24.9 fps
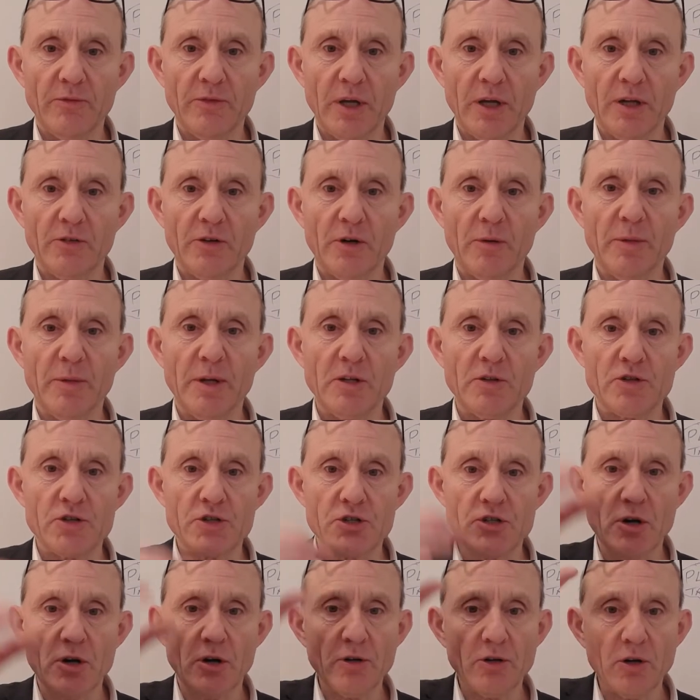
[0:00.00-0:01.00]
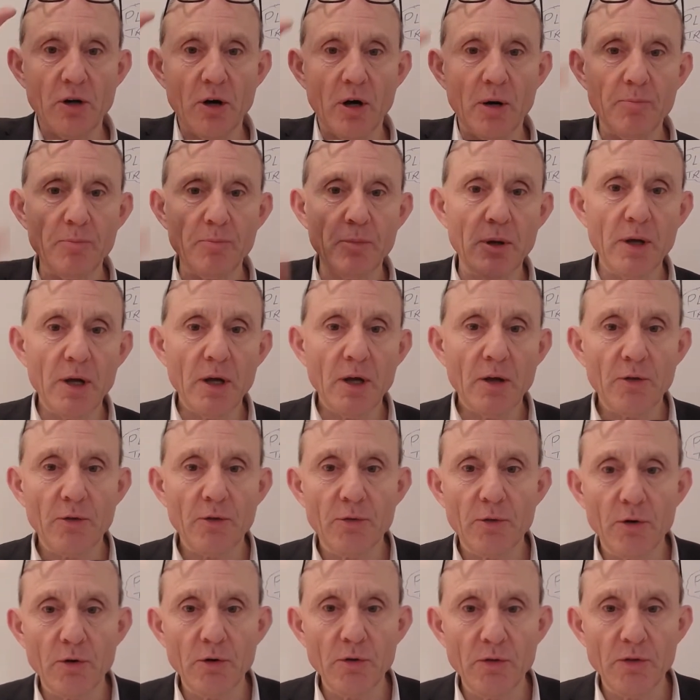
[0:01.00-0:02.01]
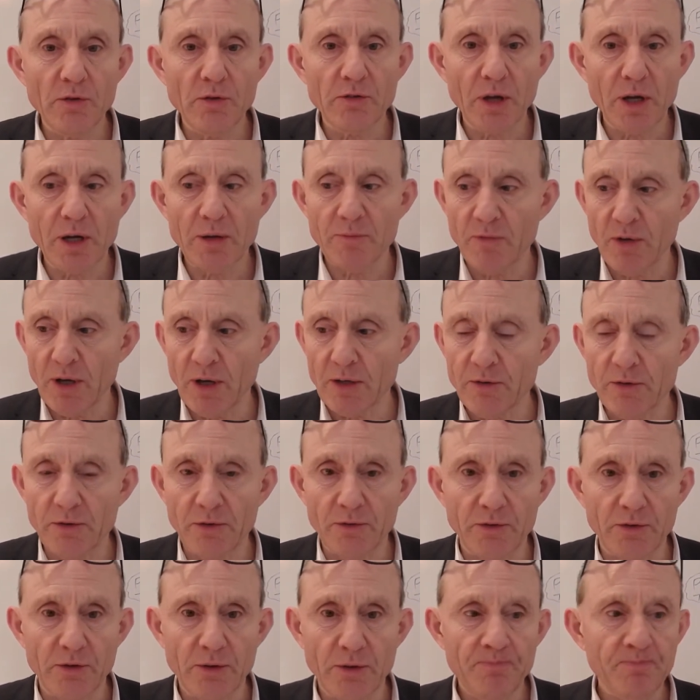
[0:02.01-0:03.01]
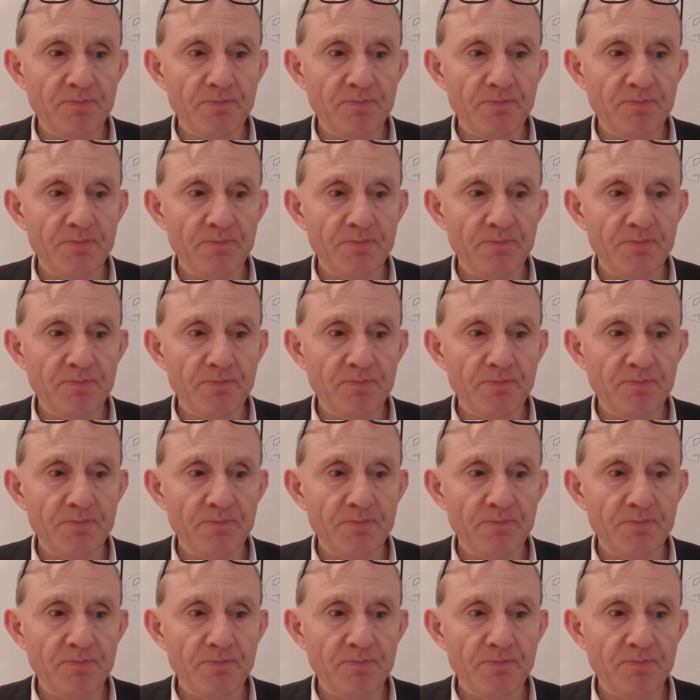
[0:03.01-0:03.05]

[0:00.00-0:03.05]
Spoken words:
ions are being sucked up through the Xylem vessels,